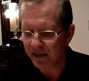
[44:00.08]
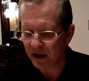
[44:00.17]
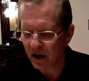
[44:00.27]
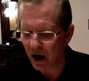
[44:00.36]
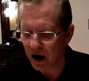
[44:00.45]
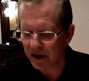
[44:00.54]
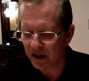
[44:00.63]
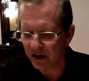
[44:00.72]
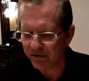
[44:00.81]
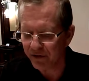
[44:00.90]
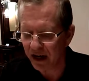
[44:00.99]
and the cause
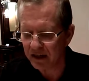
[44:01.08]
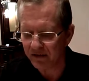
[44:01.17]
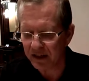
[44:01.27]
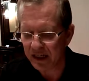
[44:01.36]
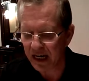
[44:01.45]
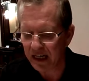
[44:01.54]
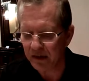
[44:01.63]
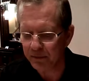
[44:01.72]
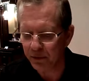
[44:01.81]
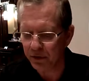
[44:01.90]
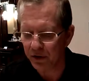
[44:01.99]
and effect of
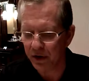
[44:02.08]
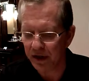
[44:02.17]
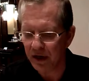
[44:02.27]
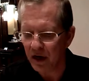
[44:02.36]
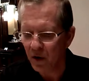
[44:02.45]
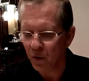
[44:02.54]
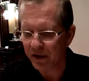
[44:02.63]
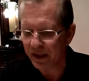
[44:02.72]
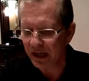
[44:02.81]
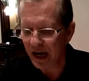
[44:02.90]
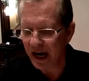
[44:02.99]
attaining Buddhahood,
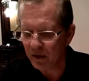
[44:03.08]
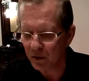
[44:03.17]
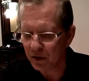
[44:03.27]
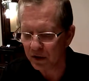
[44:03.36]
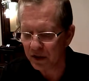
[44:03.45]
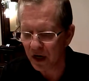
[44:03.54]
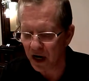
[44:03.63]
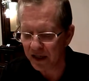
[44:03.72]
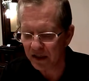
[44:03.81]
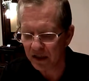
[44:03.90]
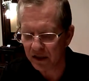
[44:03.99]
while the nine worlds
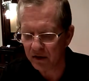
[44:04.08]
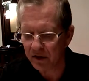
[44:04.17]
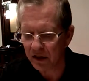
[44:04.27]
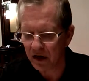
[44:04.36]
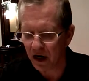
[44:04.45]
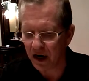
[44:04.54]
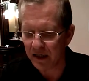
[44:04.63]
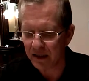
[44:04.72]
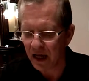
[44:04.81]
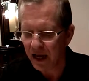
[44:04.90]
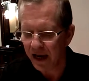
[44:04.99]
constitute the
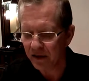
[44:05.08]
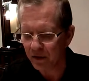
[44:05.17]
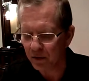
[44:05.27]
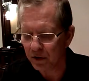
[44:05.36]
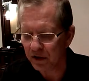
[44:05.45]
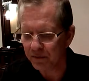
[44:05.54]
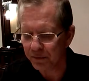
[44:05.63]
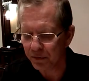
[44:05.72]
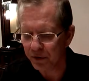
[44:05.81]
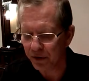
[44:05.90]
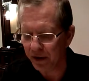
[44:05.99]
cause and the world of
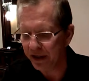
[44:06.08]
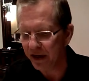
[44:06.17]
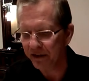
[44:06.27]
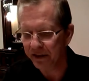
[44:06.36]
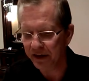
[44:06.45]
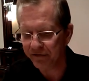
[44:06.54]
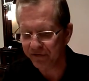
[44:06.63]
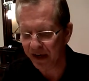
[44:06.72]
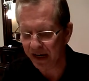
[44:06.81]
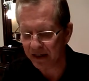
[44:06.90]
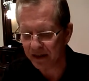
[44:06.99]
Buddhahood the
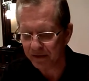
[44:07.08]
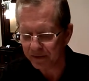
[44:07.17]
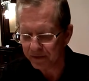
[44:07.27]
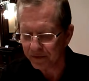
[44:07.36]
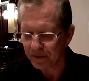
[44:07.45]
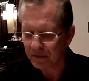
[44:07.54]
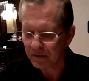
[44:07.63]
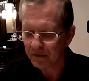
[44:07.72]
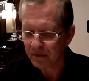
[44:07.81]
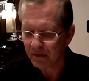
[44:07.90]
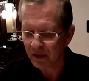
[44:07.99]
effect.
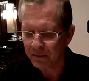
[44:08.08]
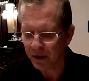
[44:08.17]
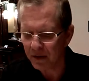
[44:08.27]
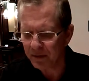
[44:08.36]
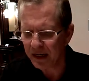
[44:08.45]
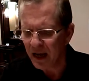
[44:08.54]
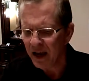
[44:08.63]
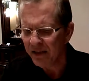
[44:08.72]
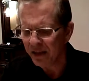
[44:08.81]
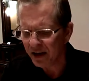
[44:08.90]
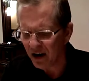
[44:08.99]
Pardon me.
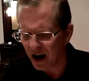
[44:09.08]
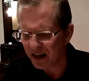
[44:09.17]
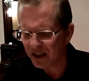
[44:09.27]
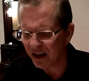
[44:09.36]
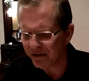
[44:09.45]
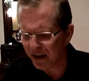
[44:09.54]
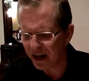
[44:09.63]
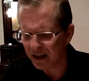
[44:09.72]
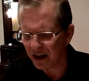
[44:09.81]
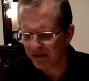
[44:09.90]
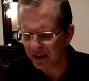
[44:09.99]
The cause and
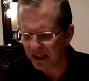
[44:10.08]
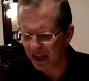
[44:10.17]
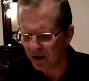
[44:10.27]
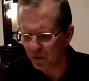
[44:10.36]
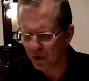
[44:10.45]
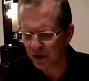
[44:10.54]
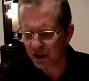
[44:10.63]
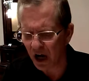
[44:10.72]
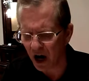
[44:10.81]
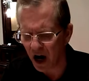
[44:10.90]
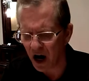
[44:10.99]
effect of the ten
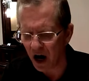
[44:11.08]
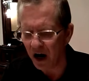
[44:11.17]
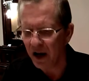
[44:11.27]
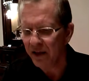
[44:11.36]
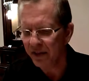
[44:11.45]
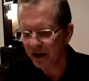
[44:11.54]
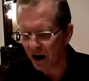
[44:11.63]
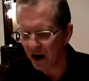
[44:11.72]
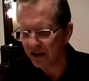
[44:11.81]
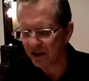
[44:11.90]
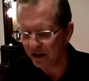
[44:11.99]
worlds are the
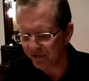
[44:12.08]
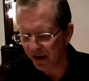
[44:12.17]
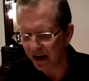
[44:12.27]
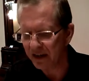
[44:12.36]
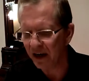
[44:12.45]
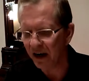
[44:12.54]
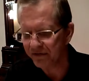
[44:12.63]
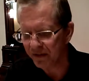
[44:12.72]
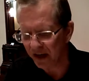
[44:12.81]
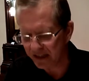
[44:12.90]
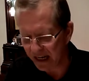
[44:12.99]
cause and effect
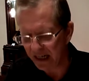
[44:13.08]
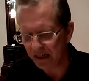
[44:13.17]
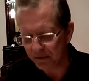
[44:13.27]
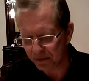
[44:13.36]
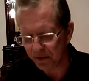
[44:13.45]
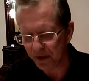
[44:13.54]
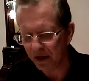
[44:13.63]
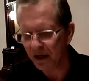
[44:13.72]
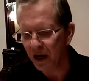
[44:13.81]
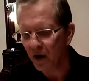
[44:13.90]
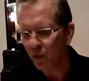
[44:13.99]
of attaining
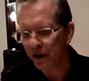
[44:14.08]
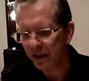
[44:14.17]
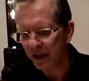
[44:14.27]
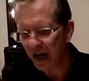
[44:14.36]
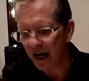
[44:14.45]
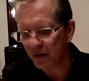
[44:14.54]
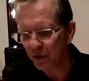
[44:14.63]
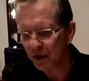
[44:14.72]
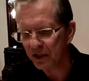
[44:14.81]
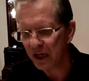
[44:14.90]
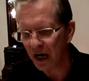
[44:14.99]
Buddhahood, while the nine
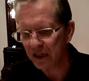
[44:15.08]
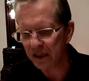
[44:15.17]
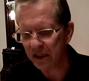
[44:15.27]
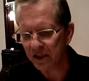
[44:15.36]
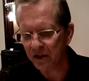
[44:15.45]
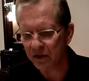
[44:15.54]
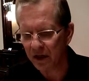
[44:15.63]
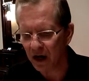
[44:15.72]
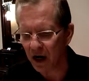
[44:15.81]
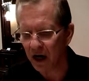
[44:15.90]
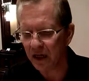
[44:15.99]
worlds constitute the
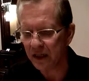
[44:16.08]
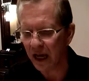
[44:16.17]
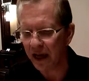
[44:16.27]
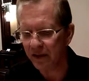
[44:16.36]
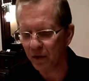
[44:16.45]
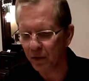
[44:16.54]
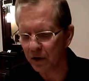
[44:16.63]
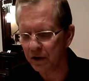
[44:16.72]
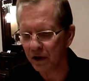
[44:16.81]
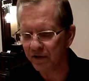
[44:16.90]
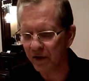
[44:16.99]
cause and the
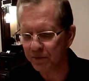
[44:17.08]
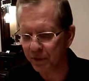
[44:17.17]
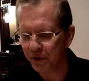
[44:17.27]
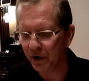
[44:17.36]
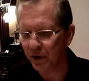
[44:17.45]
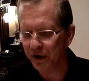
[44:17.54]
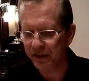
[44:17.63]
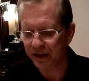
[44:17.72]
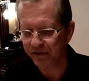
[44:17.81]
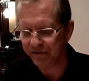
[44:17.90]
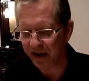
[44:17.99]
world of Buddhahood
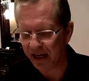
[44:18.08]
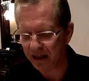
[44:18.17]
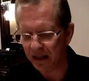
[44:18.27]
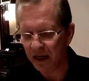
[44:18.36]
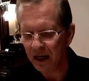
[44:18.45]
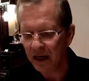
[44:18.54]
the effect.